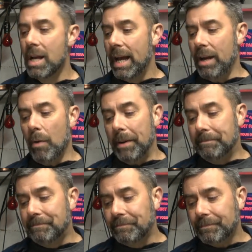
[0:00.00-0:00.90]
Anyway,
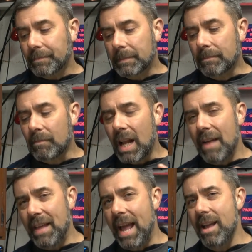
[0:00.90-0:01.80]

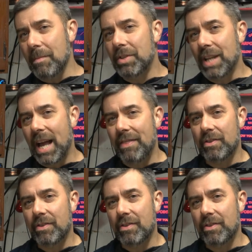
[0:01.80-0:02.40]
on the AM side,